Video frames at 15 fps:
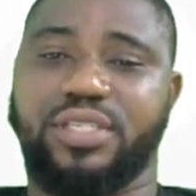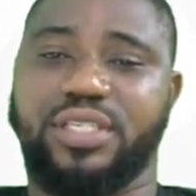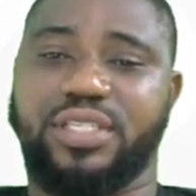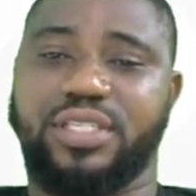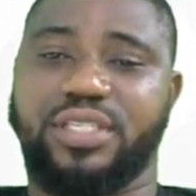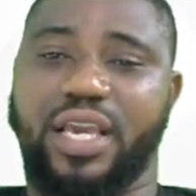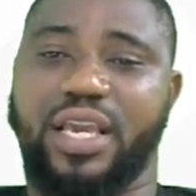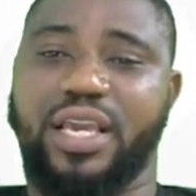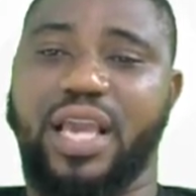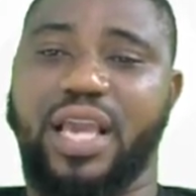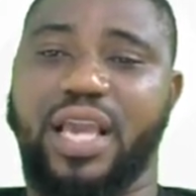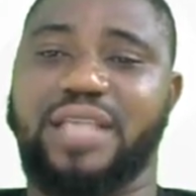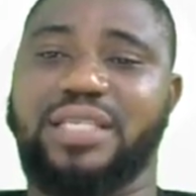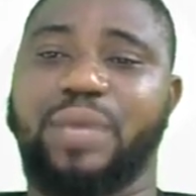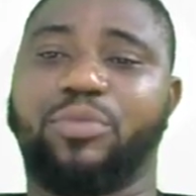is an
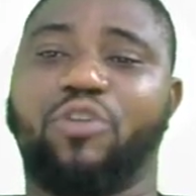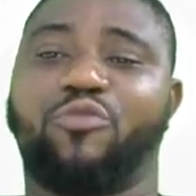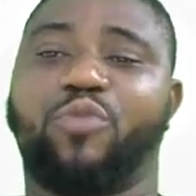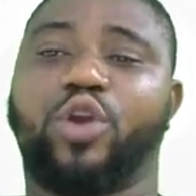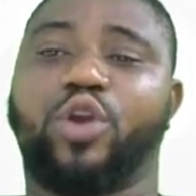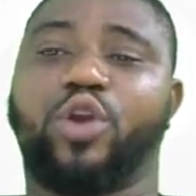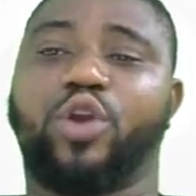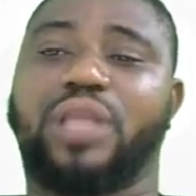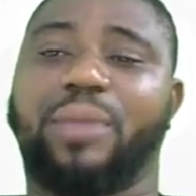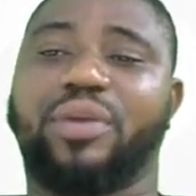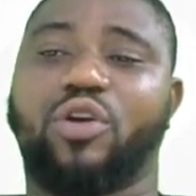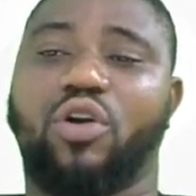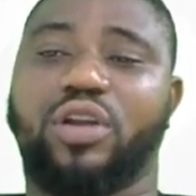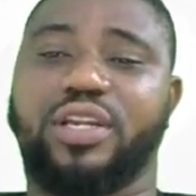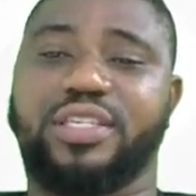example of
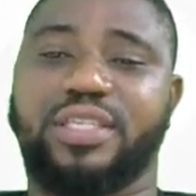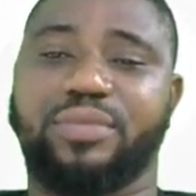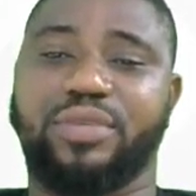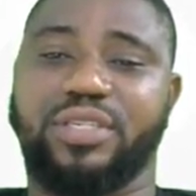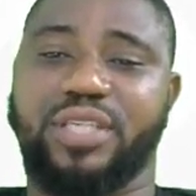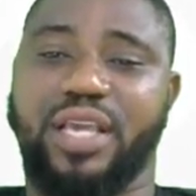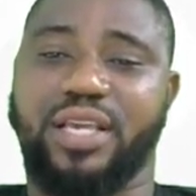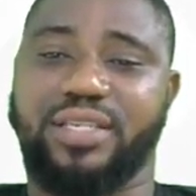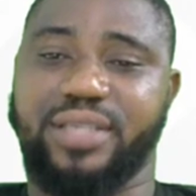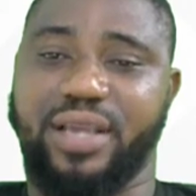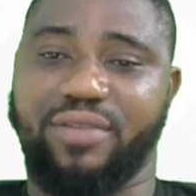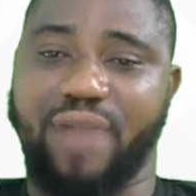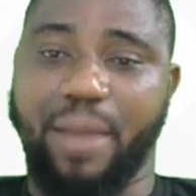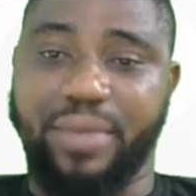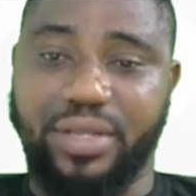poikilothermic organism is
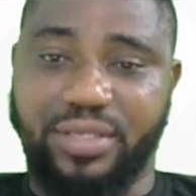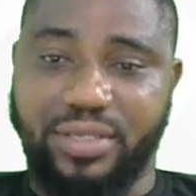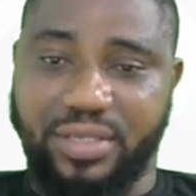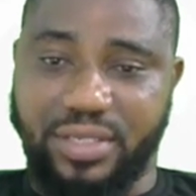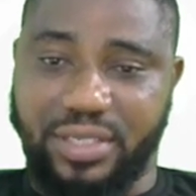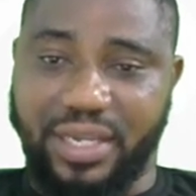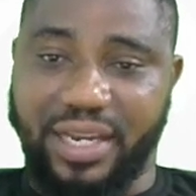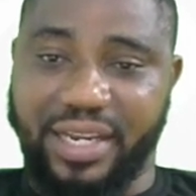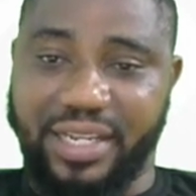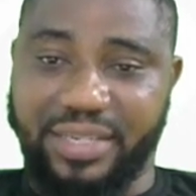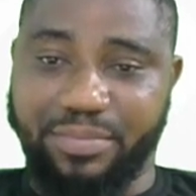a rabbit, is a